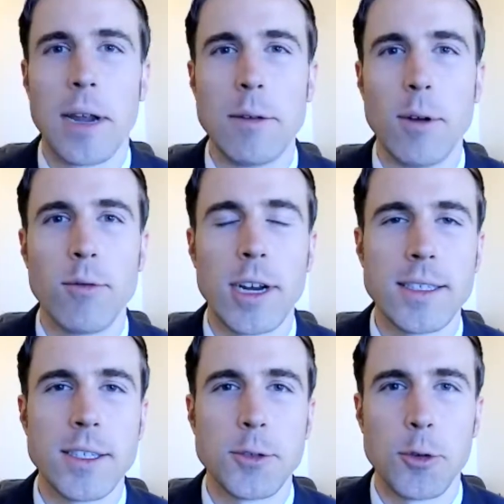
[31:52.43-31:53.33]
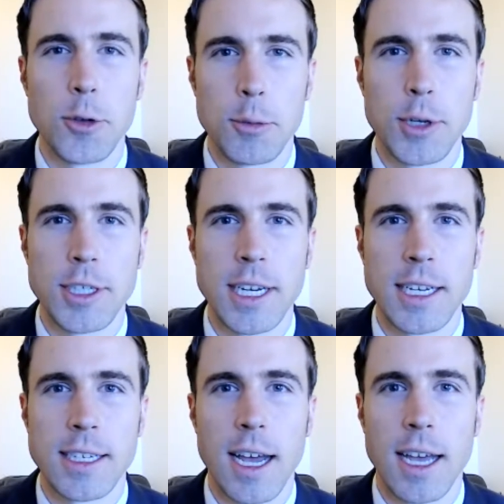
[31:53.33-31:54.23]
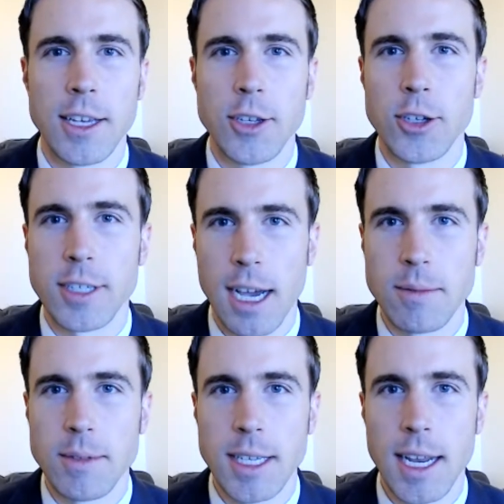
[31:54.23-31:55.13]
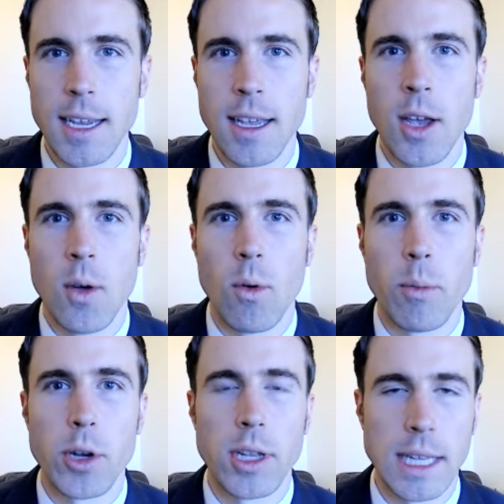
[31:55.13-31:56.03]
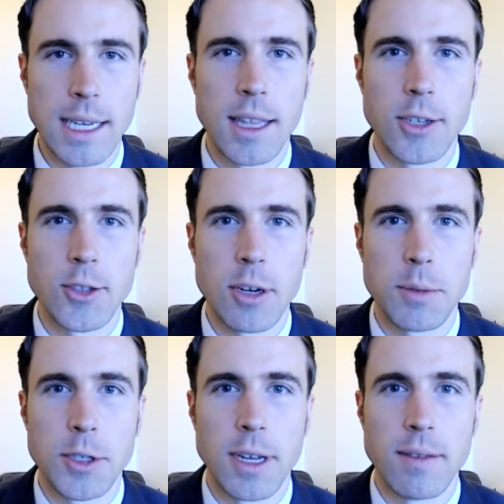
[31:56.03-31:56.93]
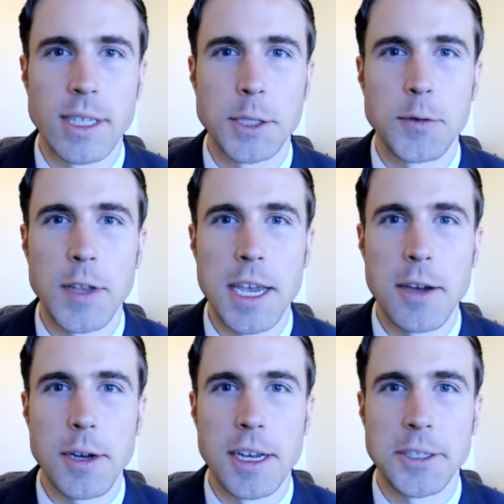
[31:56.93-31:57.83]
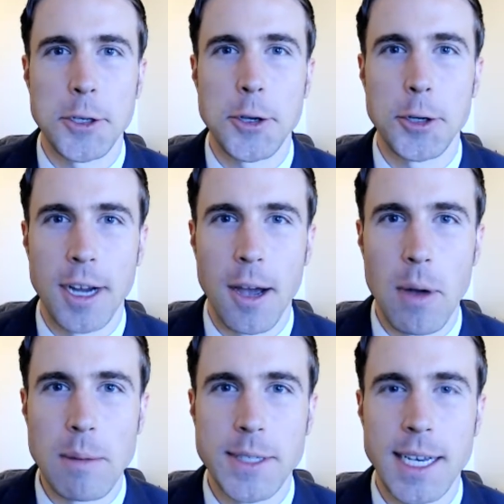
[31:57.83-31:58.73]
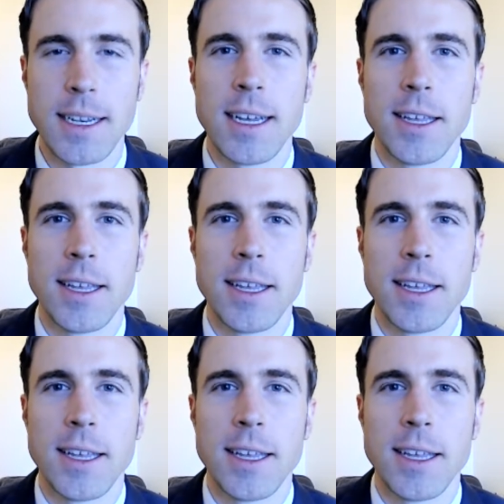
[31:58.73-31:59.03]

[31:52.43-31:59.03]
right. Well, Francis, we really appreciate your time today. We'll put a link in the description of this video to your website,